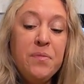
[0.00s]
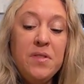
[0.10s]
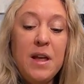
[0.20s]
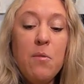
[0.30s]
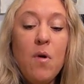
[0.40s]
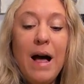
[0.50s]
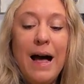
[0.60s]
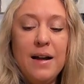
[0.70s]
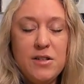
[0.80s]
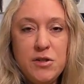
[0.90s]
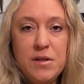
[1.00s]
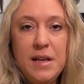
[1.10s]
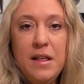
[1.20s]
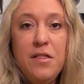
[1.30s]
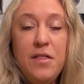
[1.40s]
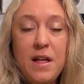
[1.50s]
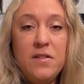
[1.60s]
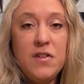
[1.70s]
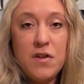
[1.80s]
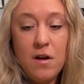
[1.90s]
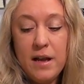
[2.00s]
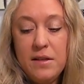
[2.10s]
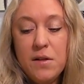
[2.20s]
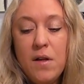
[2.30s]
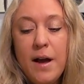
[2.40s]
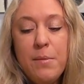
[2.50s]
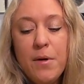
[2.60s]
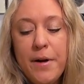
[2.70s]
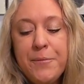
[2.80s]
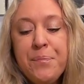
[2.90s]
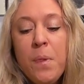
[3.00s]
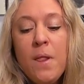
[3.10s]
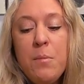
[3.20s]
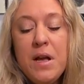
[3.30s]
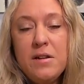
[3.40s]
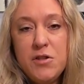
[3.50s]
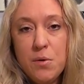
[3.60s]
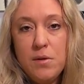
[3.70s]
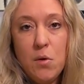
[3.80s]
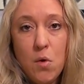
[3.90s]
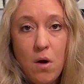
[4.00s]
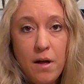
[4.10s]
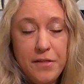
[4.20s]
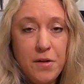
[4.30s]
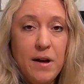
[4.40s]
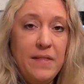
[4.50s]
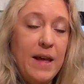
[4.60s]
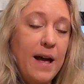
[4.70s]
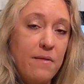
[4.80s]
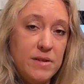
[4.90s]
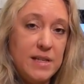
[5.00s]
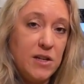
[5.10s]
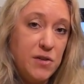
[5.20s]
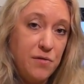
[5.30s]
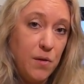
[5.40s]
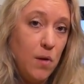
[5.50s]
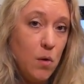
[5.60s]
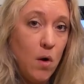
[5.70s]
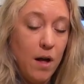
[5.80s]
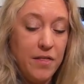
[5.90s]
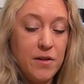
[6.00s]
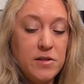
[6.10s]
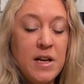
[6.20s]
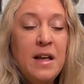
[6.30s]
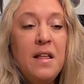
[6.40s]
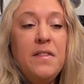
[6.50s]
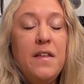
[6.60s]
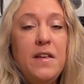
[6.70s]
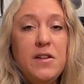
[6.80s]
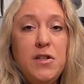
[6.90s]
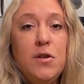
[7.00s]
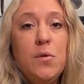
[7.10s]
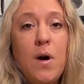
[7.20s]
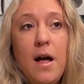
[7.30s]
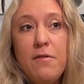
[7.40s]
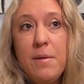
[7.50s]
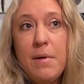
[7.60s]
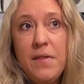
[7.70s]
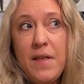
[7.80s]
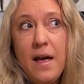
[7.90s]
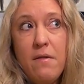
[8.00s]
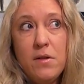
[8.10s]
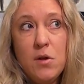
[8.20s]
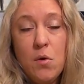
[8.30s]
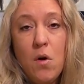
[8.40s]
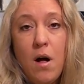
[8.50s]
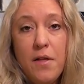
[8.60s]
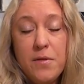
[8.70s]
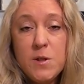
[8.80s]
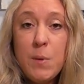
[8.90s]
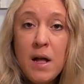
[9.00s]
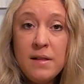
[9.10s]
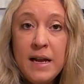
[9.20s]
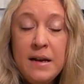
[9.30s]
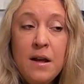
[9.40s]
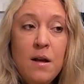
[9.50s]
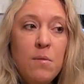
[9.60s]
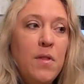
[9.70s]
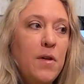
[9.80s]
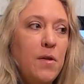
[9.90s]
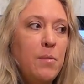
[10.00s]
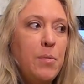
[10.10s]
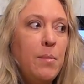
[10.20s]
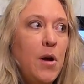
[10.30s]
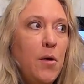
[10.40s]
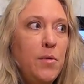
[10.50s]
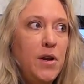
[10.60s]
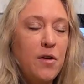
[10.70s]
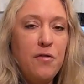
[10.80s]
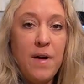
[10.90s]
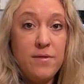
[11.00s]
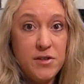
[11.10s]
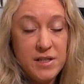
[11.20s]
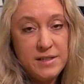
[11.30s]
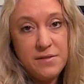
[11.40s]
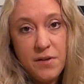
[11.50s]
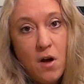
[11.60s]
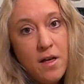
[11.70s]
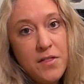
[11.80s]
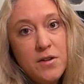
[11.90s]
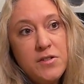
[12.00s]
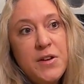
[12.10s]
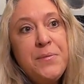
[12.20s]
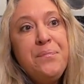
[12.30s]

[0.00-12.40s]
They will actually then stock it in the library because you're a local author, and they have a section for local authors. Then they do, every month they have a local author spotlight where they'll promote 5 or 6 different authors,